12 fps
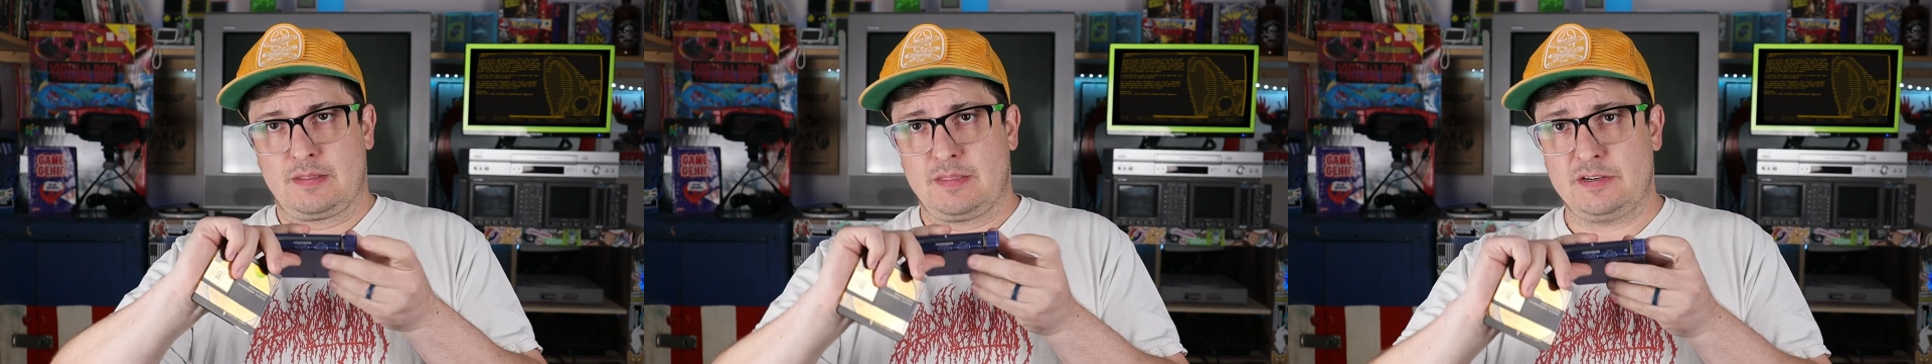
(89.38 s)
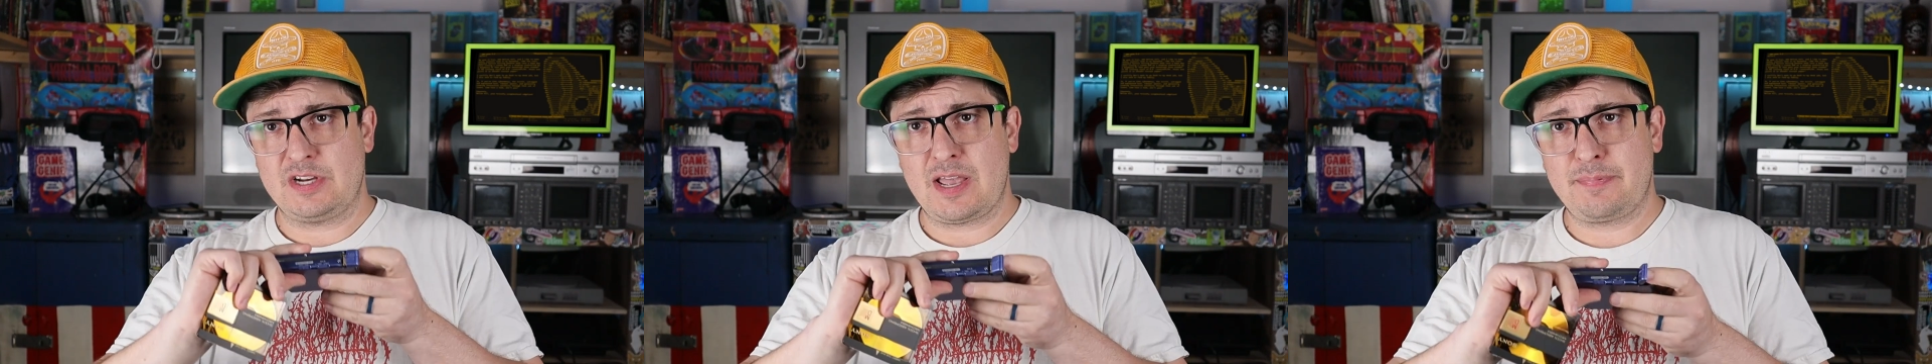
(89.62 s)

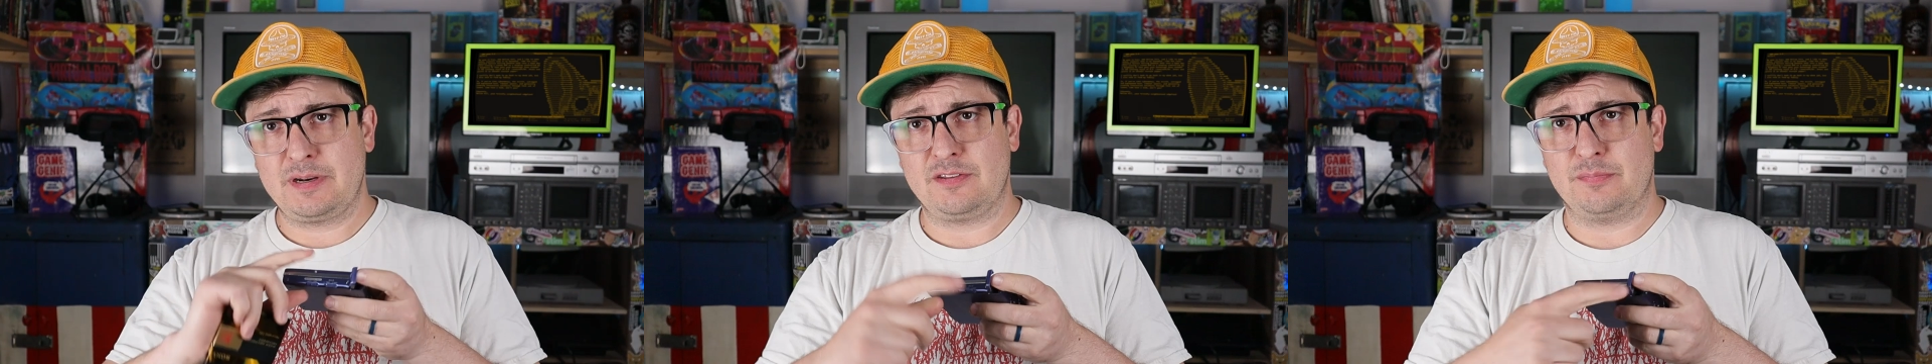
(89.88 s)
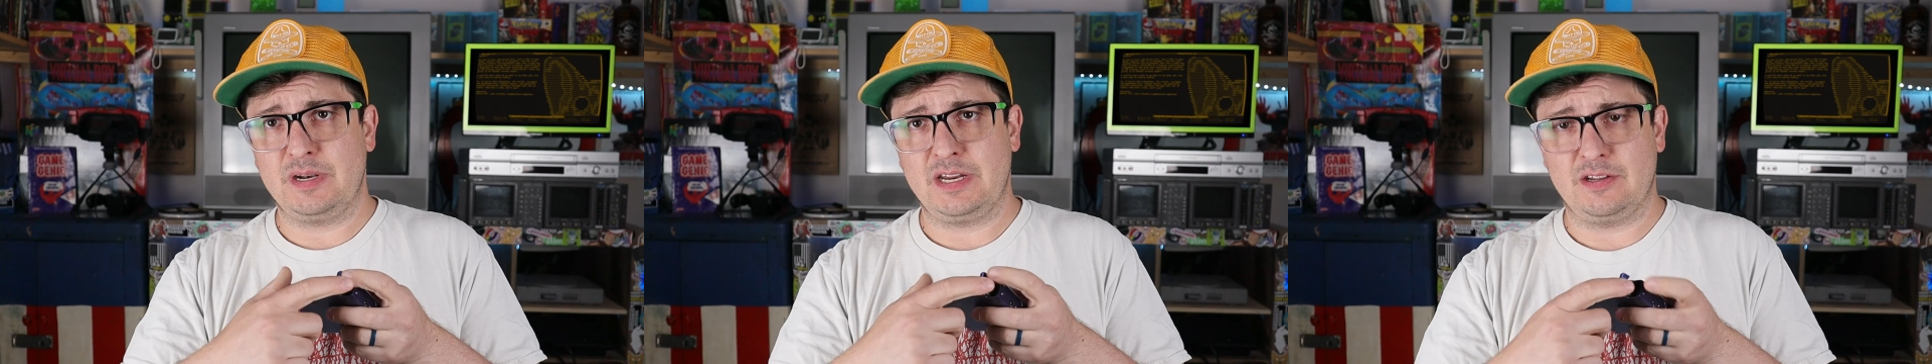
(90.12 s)
the
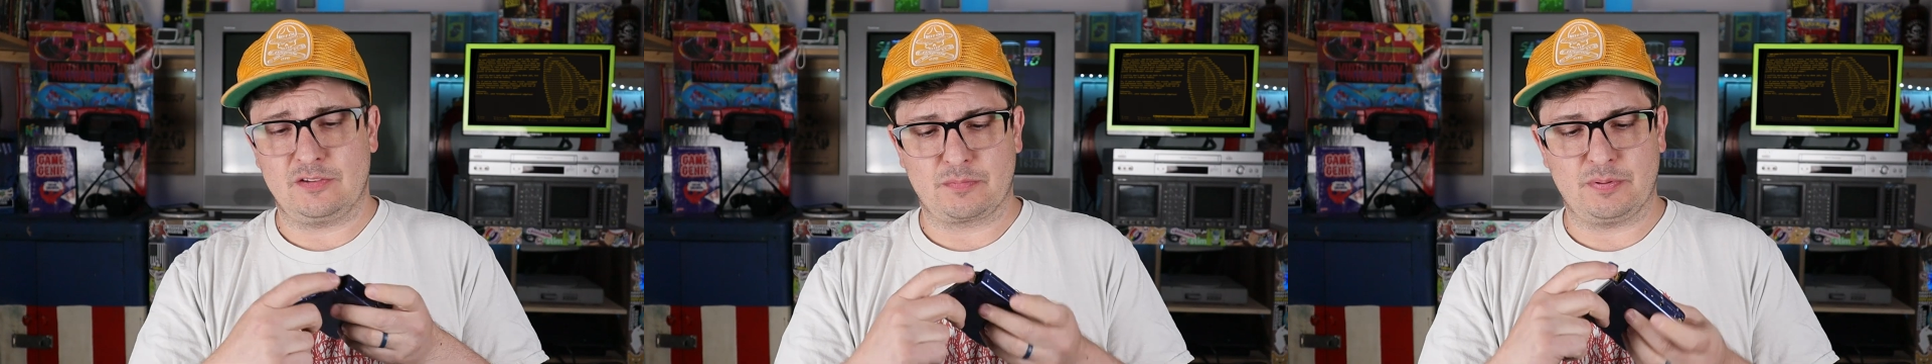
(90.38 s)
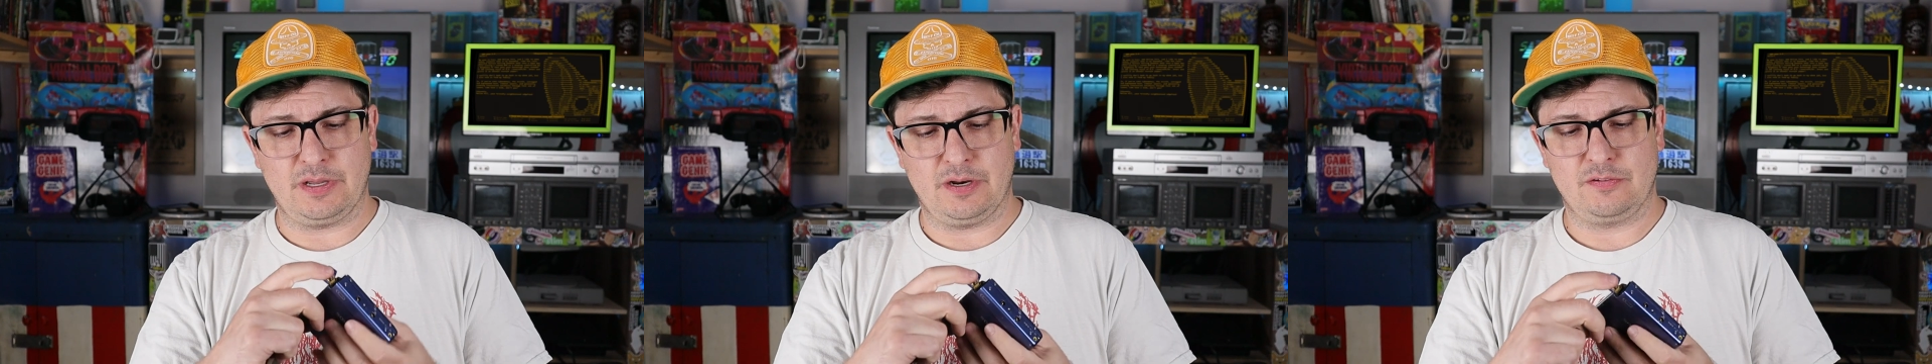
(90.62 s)
Japanese
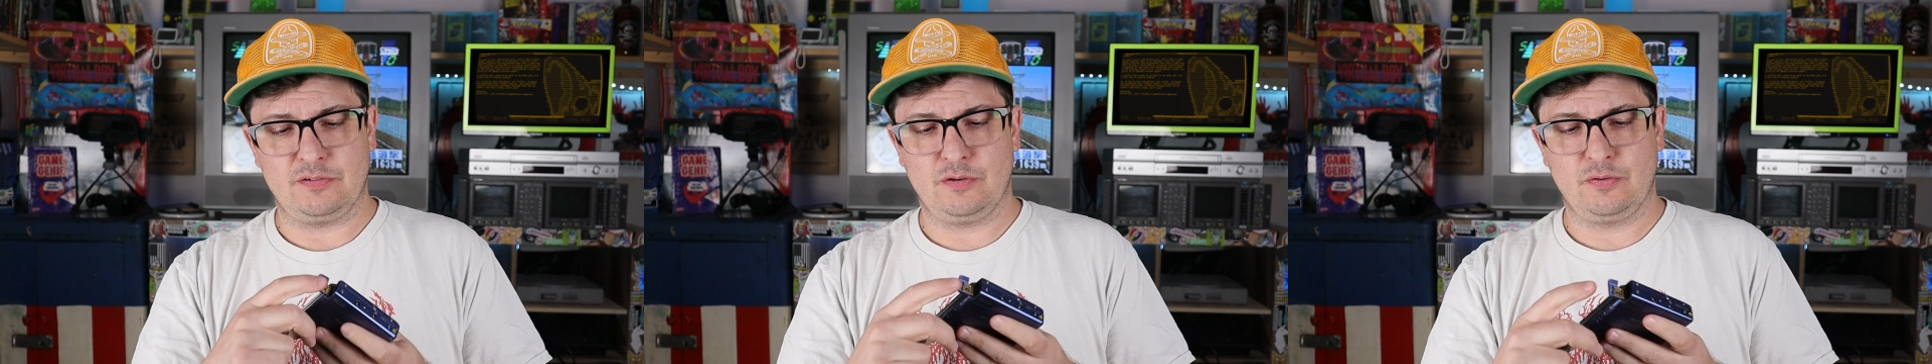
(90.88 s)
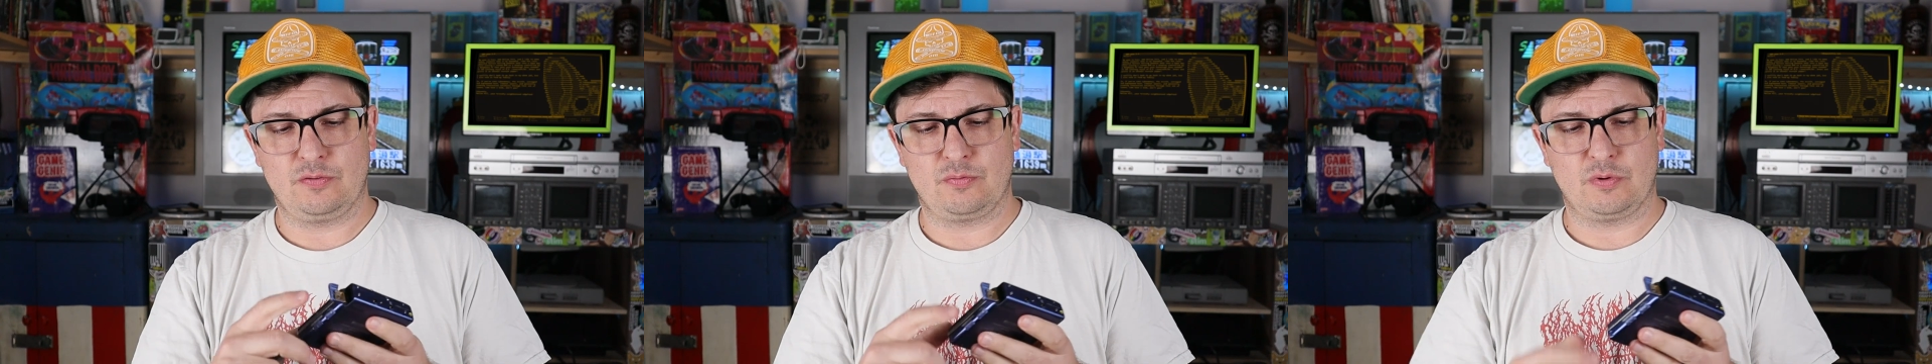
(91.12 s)
MiniDisc players
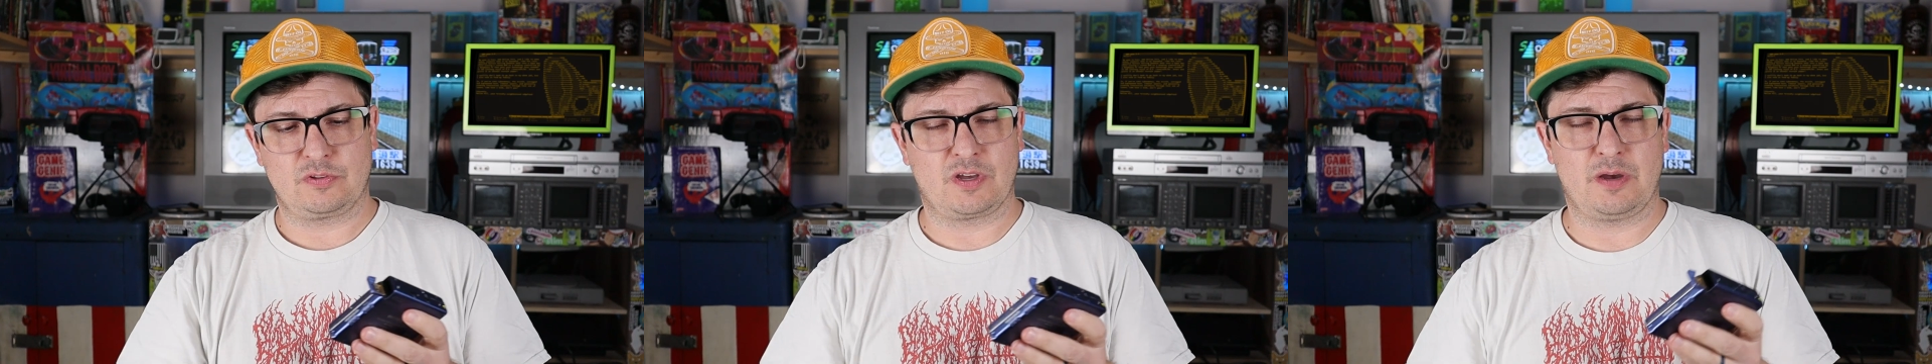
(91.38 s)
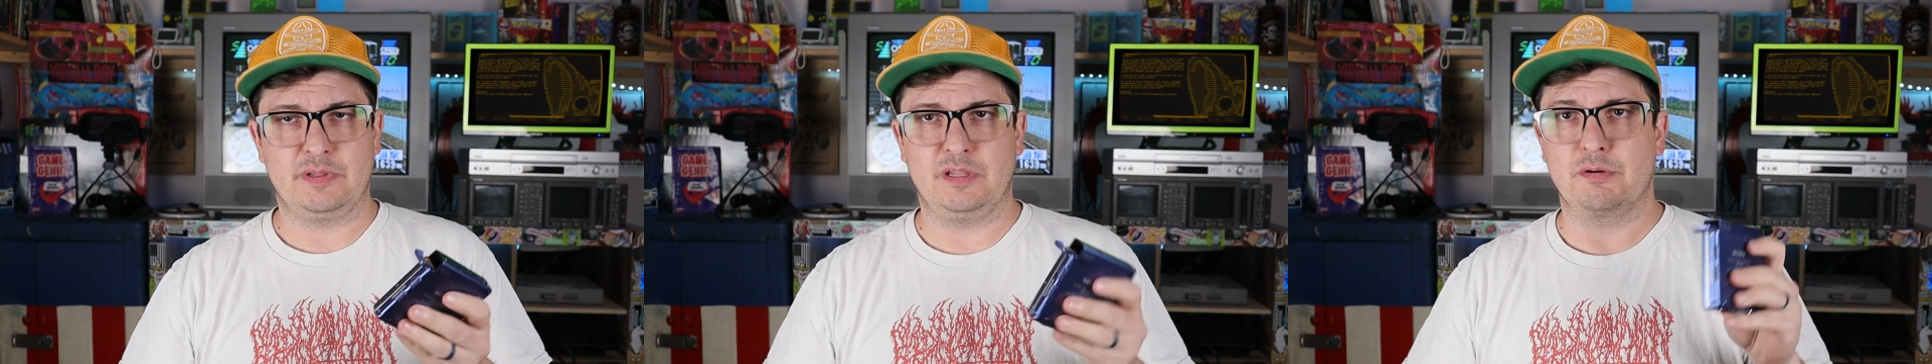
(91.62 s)
use what's
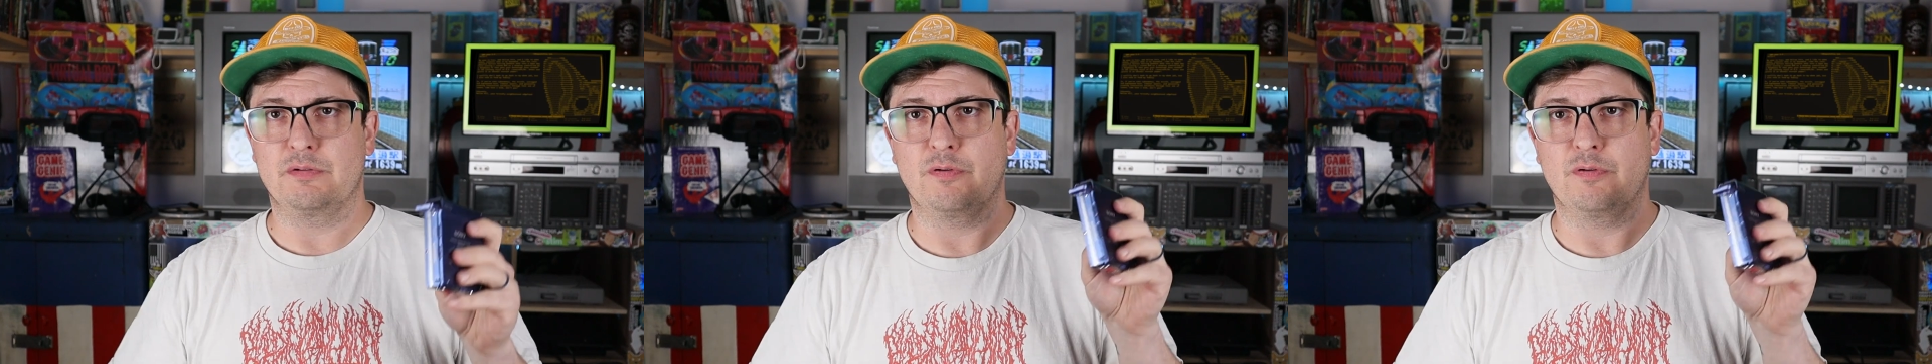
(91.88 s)
commonly